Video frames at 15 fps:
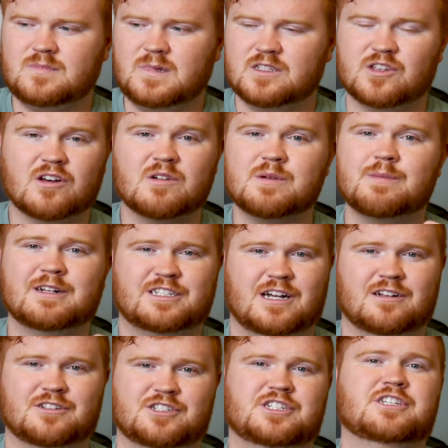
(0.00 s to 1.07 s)
So that would be my
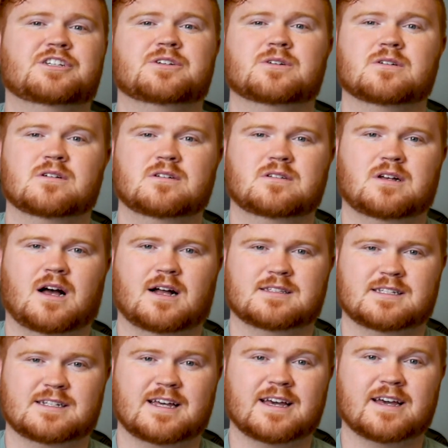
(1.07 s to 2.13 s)
challenge to you
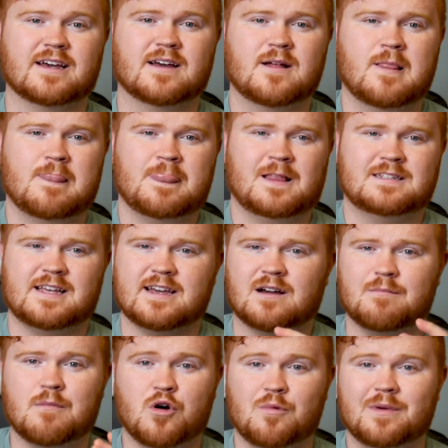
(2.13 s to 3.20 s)
today. Take
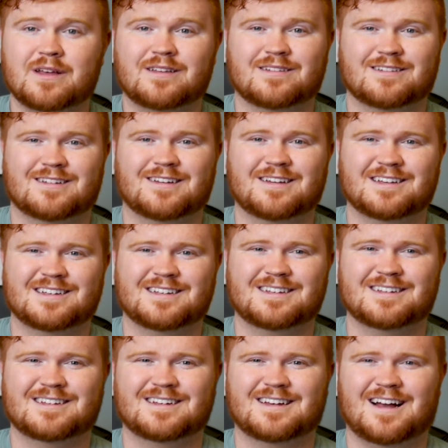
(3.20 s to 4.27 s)
a moment,
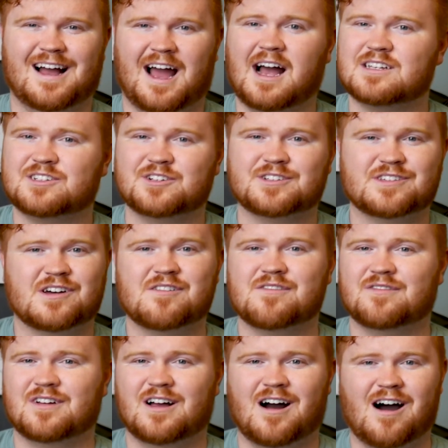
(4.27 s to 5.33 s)
ask
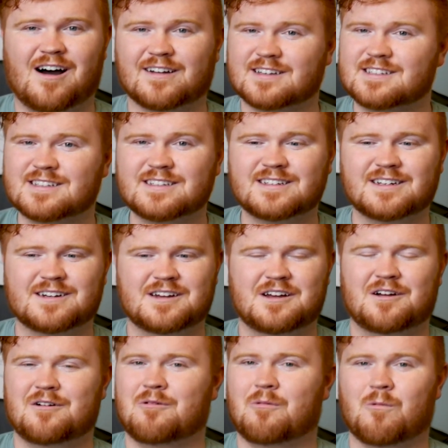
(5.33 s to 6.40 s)
yourself, honestly,
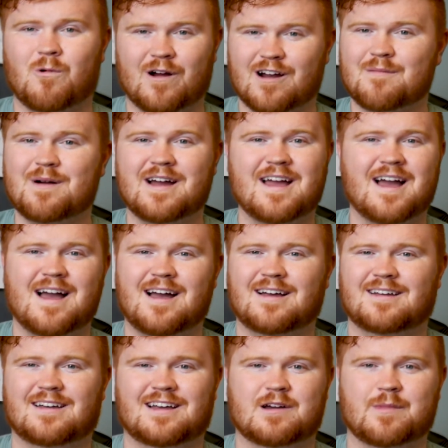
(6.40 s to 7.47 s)
where am I at?
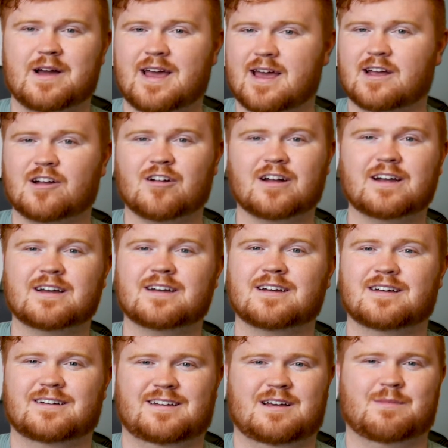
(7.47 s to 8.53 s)
Am I angry?
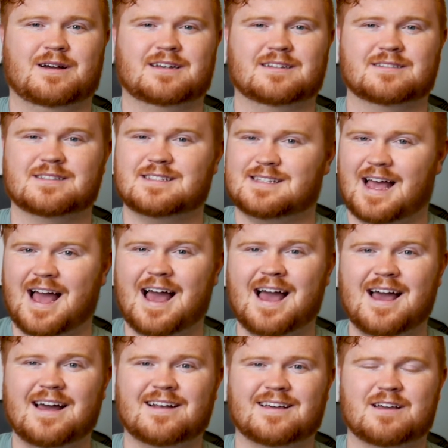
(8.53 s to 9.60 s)
Am I
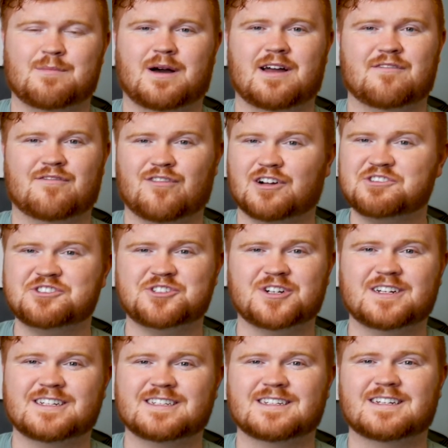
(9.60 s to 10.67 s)
sad? Am I
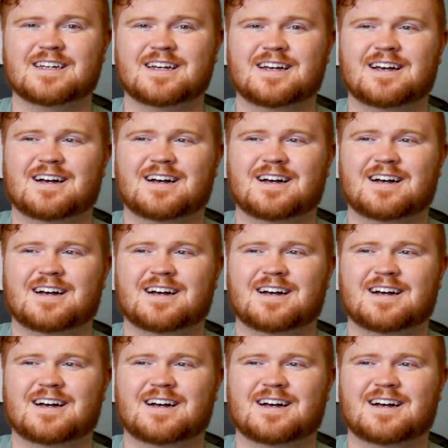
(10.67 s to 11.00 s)
frustrated?